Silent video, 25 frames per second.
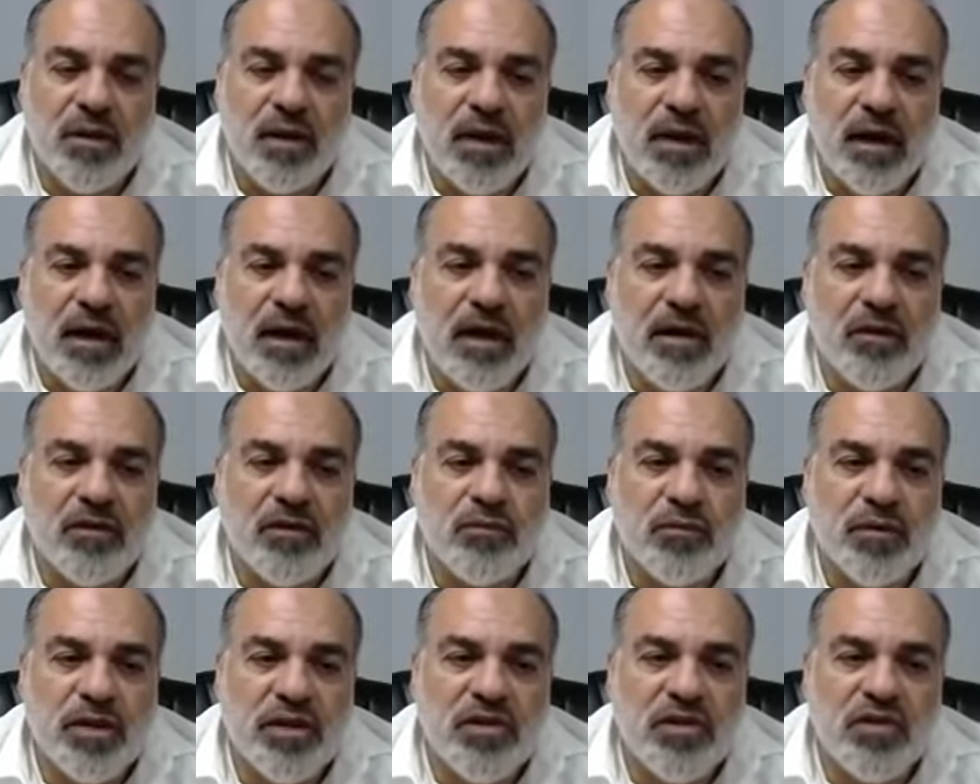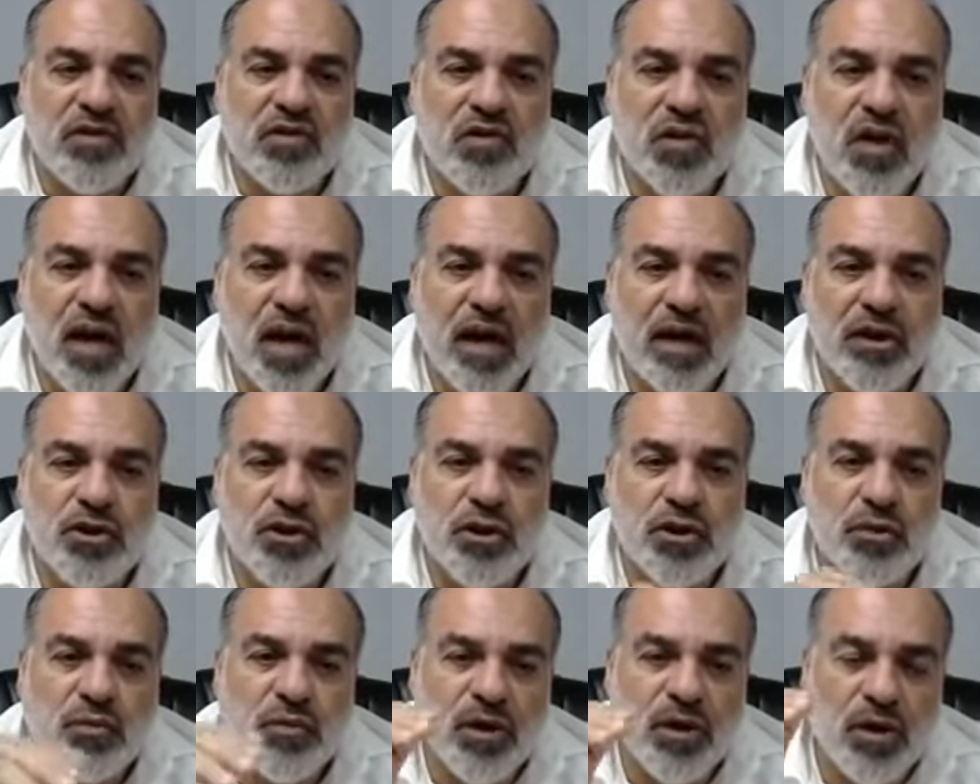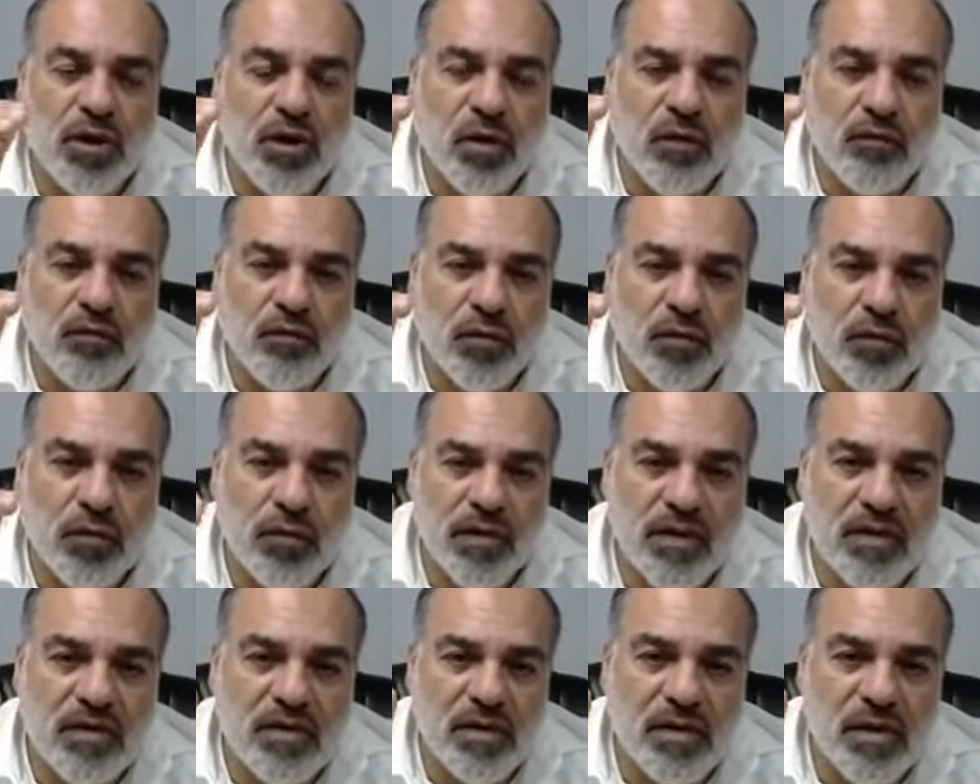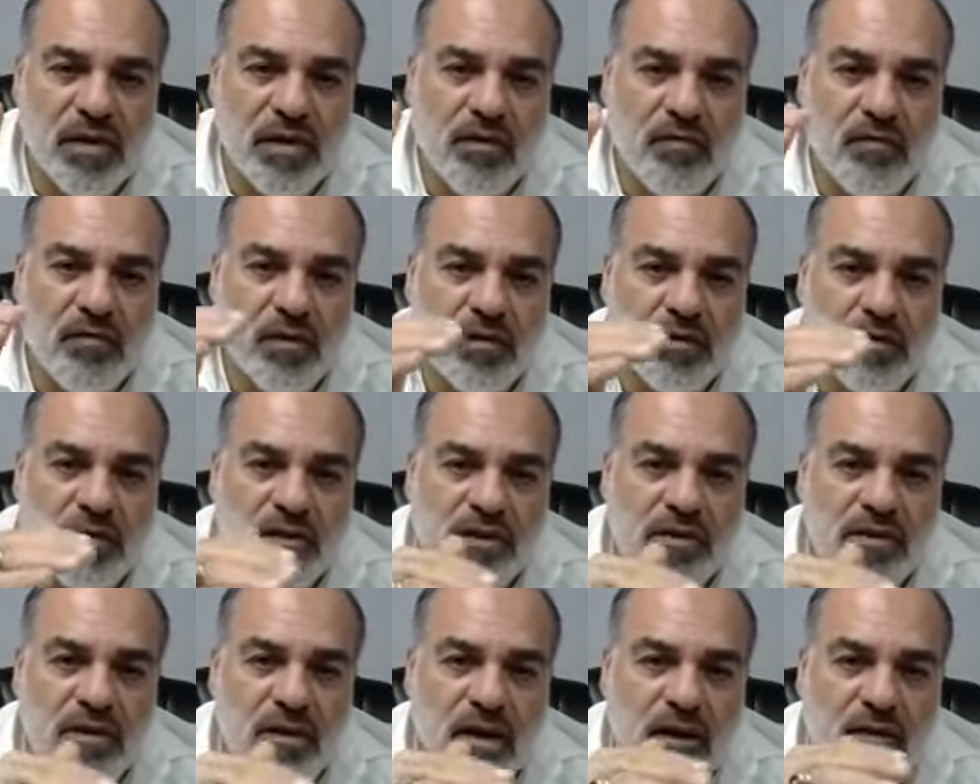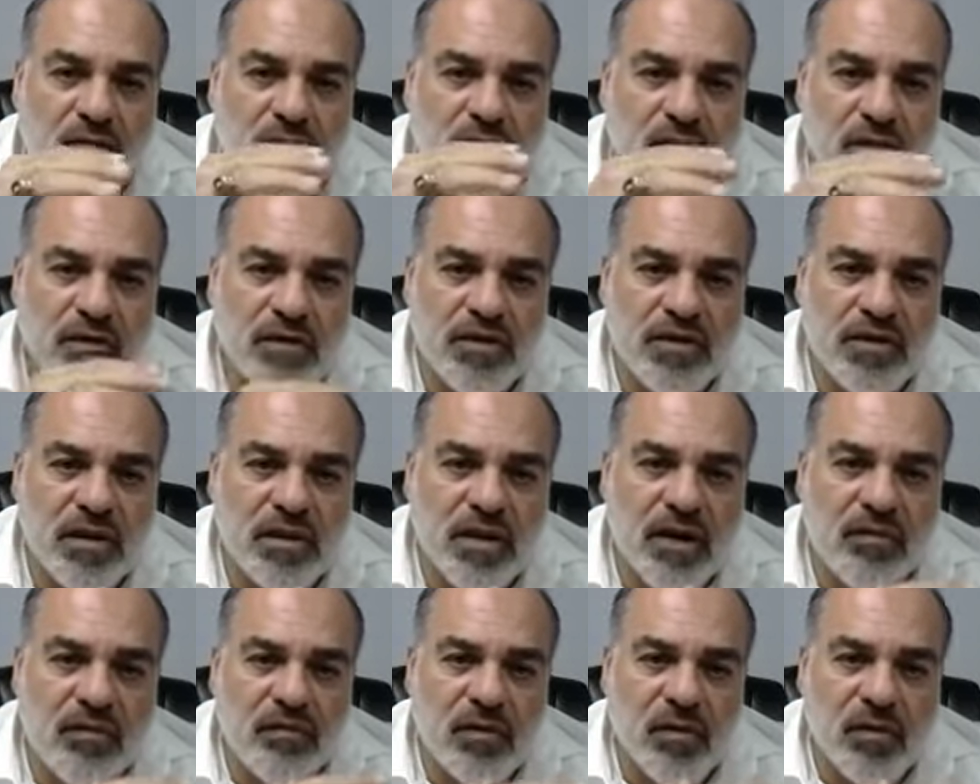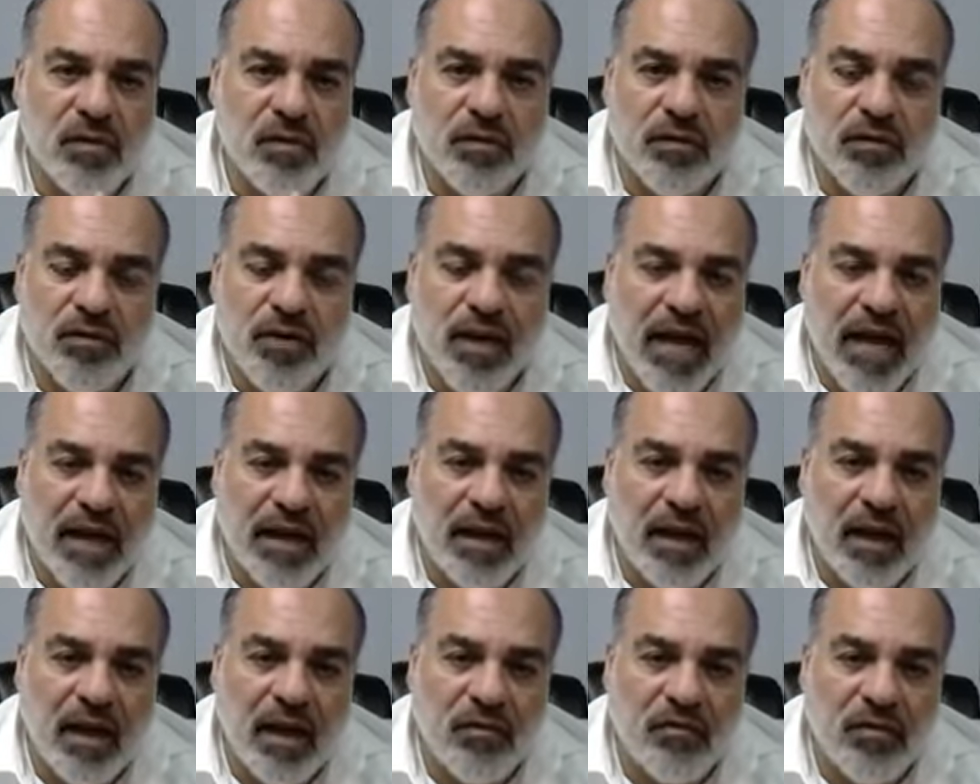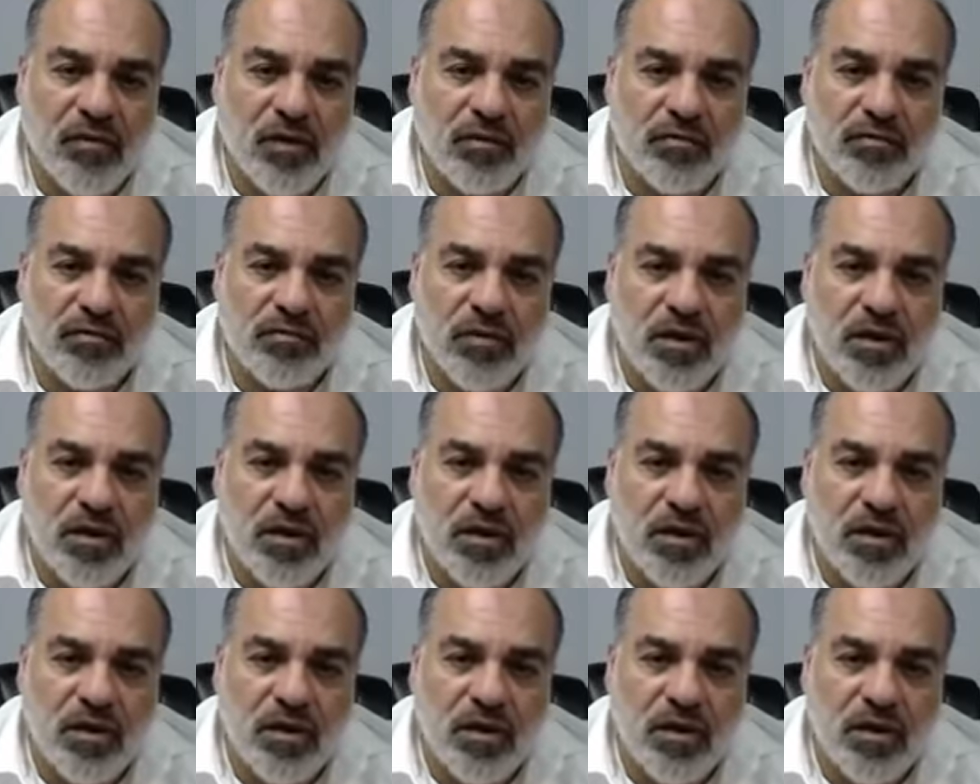as we decide, should we go for this level, or that level?